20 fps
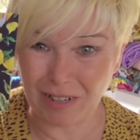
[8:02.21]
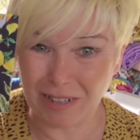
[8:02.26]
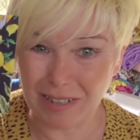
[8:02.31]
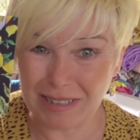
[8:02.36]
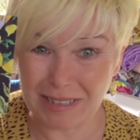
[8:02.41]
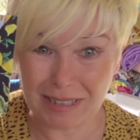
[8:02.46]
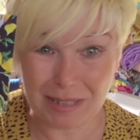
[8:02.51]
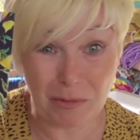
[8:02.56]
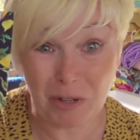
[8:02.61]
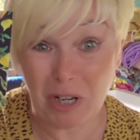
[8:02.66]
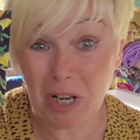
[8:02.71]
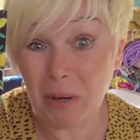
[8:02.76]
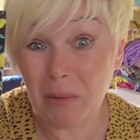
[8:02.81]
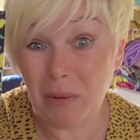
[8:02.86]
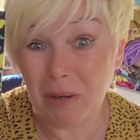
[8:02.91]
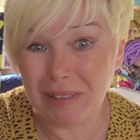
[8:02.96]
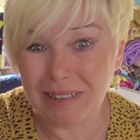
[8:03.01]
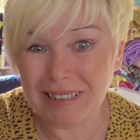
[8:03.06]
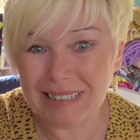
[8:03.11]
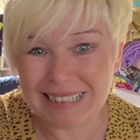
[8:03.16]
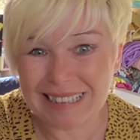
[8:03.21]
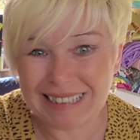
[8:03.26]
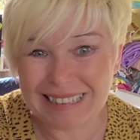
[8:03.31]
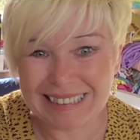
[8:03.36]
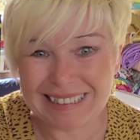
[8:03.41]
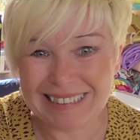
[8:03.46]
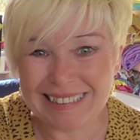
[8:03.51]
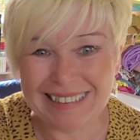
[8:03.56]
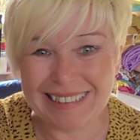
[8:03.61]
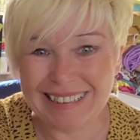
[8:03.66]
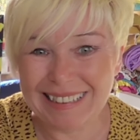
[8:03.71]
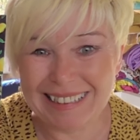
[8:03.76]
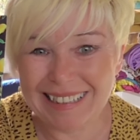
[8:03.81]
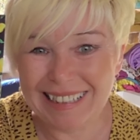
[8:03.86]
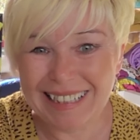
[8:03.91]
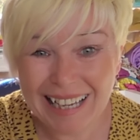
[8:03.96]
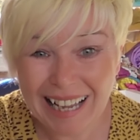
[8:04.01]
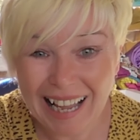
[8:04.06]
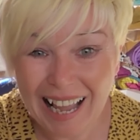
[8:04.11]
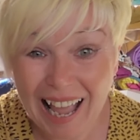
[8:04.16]
It's the one I wanted.
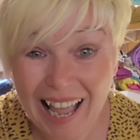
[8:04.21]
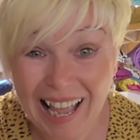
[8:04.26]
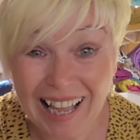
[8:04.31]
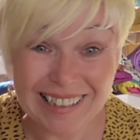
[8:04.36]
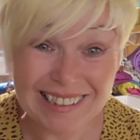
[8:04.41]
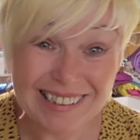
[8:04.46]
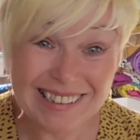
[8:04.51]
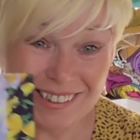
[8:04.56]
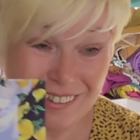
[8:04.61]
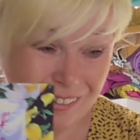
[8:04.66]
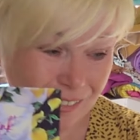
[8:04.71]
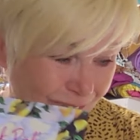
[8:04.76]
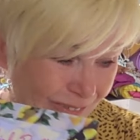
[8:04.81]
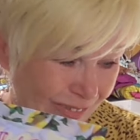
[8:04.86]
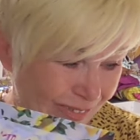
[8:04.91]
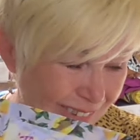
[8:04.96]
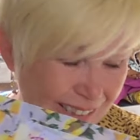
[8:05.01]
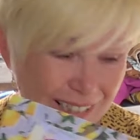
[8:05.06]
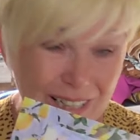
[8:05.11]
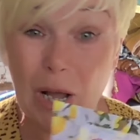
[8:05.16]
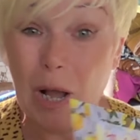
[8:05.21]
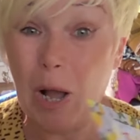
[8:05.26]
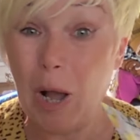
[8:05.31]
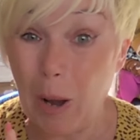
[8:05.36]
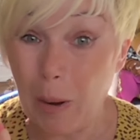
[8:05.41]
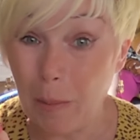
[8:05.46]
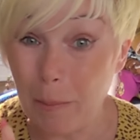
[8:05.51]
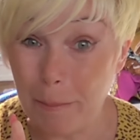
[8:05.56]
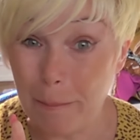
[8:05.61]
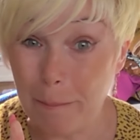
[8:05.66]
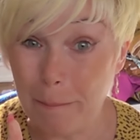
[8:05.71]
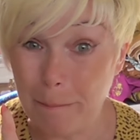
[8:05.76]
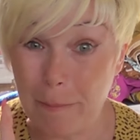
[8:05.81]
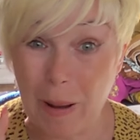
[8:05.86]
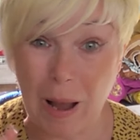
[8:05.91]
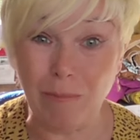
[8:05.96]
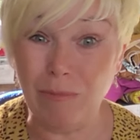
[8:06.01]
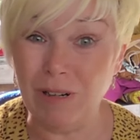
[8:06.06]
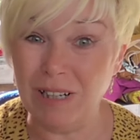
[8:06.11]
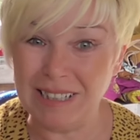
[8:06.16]
So, but
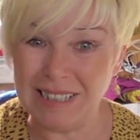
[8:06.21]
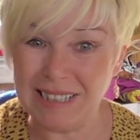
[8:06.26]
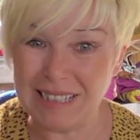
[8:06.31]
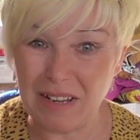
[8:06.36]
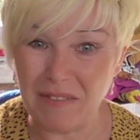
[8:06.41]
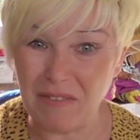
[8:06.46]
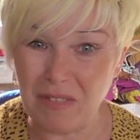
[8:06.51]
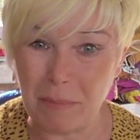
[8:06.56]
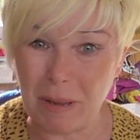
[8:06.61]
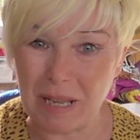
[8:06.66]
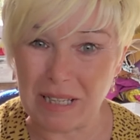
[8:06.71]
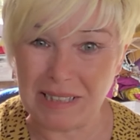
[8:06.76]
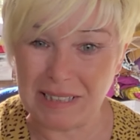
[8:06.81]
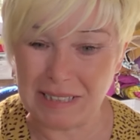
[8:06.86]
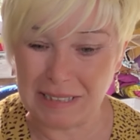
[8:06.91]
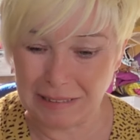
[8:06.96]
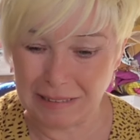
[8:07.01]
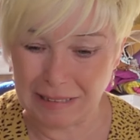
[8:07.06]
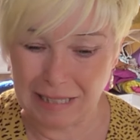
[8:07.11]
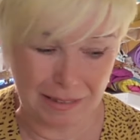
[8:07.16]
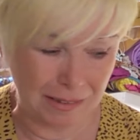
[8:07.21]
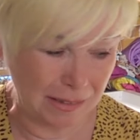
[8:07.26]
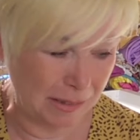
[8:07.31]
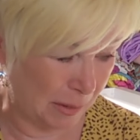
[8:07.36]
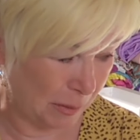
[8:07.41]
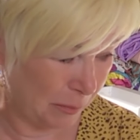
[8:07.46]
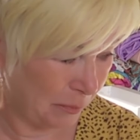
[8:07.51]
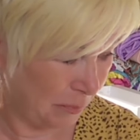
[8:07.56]
I'm going to save the best till last.